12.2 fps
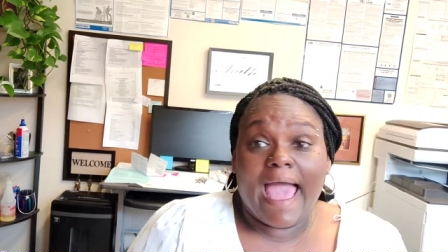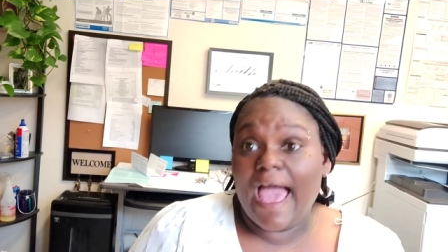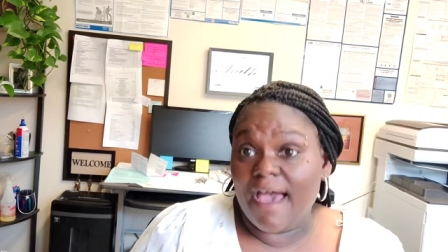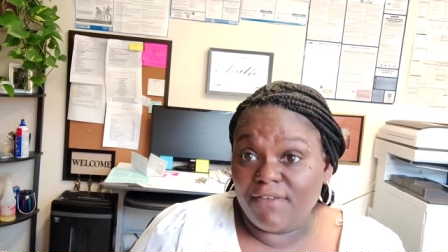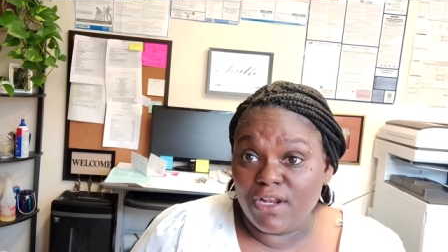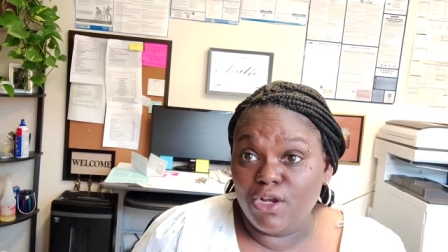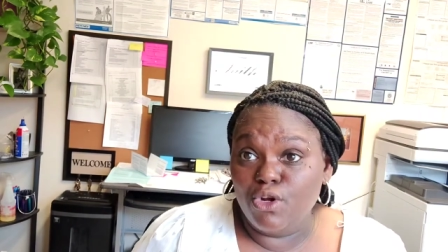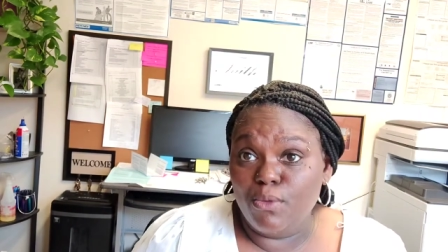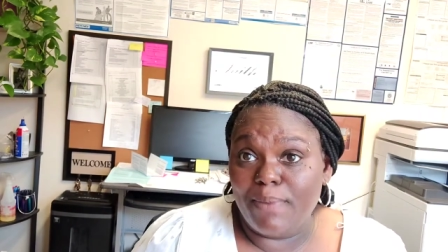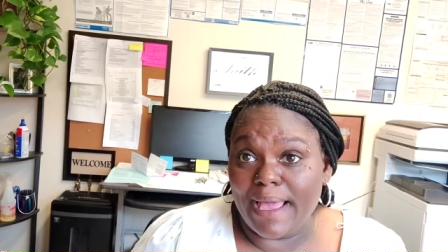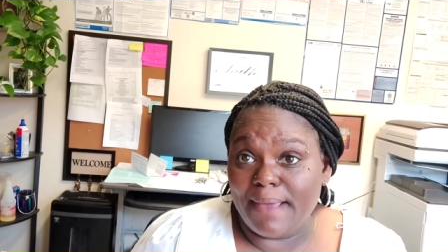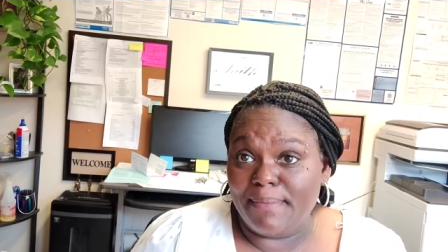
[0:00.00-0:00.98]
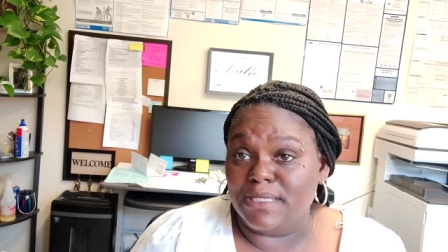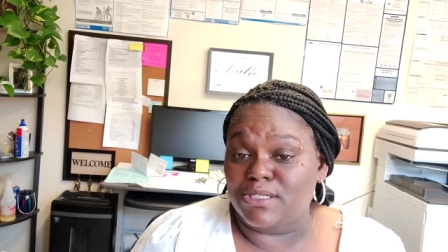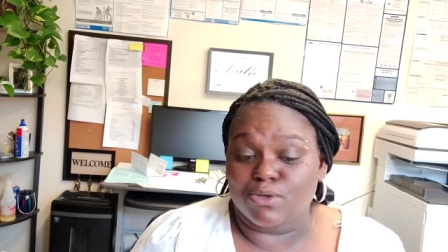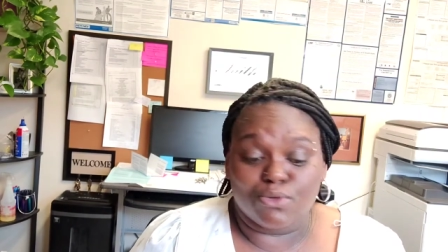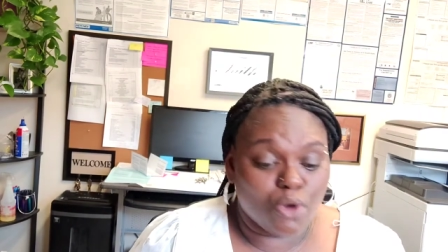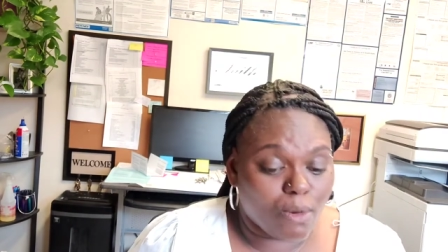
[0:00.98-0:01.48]
Having a new baby.
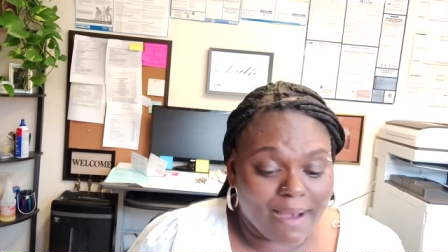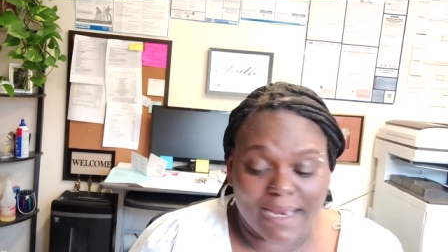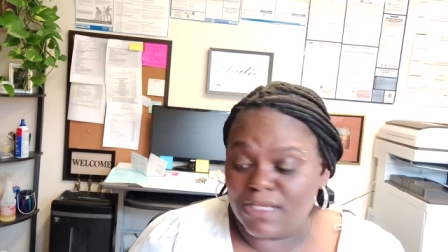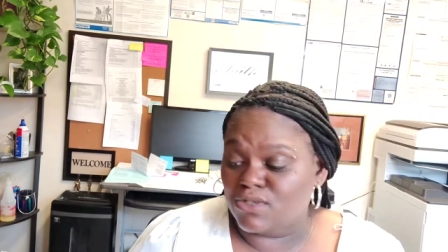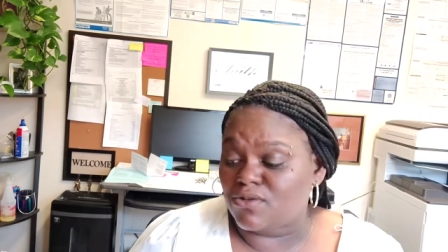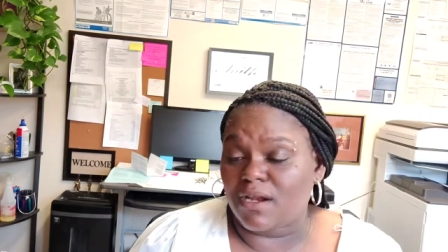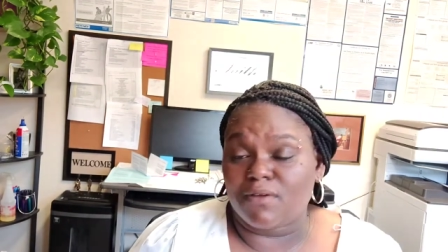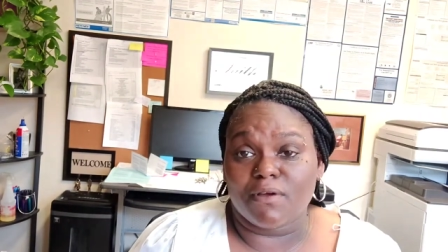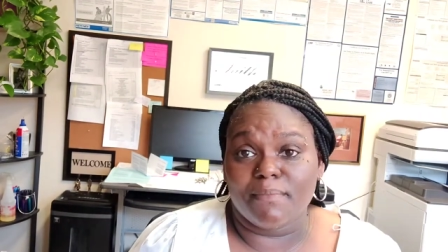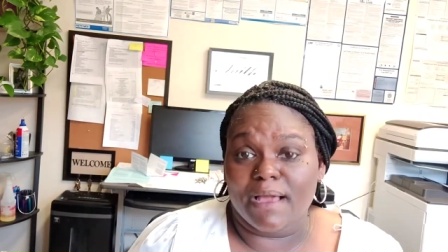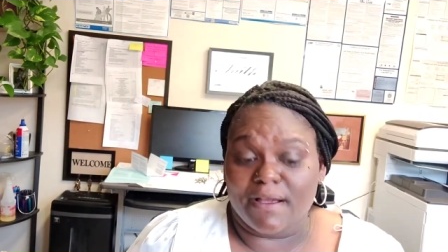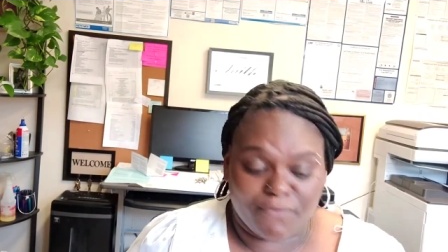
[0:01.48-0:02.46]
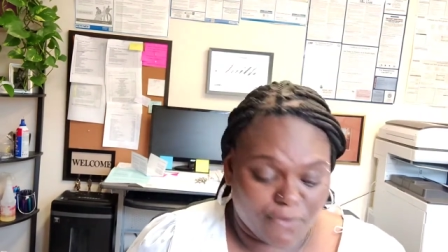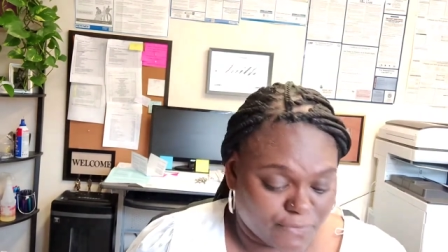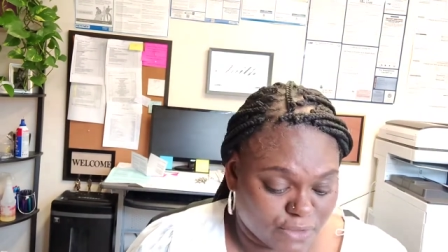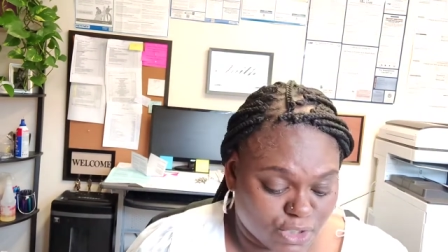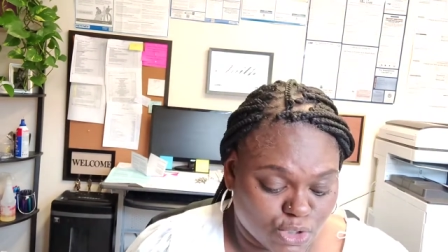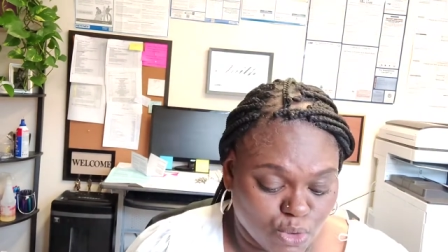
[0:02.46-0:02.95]
So nobody is trying to run back and forth to